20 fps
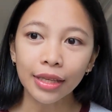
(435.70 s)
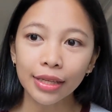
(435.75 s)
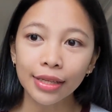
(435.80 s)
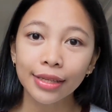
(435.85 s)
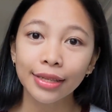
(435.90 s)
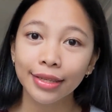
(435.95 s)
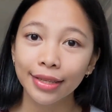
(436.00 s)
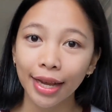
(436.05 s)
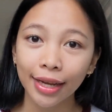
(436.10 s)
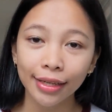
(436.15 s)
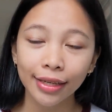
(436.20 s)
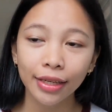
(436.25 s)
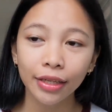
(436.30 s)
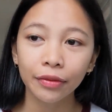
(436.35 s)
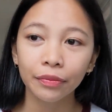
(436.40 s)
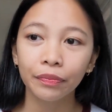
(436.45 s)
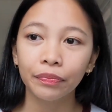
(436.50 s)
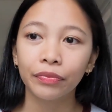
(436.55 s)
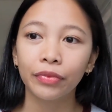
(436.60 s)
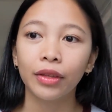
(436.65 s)

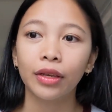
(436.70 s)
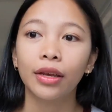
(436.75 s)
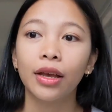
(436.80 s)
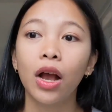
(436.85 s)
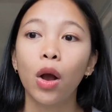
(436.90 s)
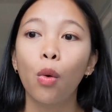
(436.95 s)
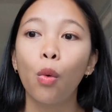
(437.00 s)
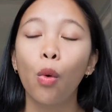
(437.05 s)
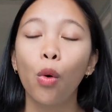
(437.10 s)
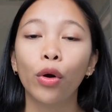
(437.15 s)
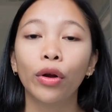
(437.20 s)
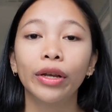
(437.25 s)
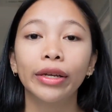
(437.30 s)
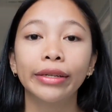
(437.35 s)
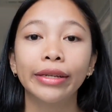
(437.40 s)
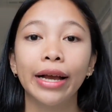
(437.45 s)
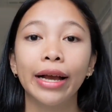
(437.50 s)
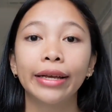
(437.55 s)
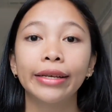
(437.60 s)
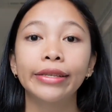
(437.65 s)
Second,
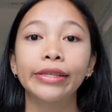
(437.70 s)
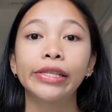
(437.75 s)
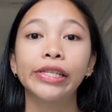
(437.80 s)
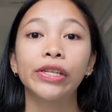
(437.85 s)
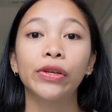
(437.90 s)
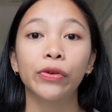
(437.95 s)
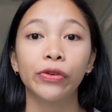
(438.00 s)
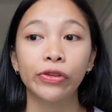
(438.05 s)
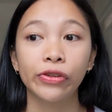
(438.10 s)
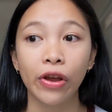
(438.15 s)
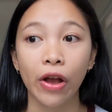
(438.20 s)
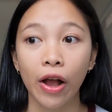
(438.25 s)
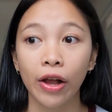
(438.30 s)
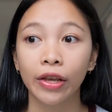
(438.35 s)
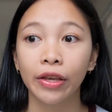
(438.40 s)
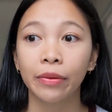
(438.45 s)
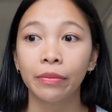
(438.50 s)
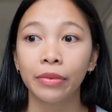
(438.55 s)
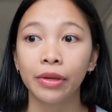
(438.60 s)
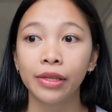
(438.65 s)
organize your
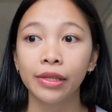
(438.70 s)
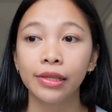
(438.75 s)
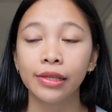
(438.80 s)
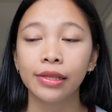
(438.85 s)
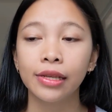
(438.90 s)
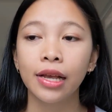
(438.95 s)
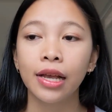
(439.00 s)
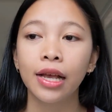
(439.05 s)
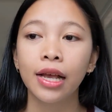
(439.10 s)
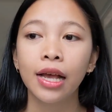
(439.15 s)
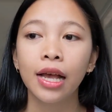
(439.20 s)
documents.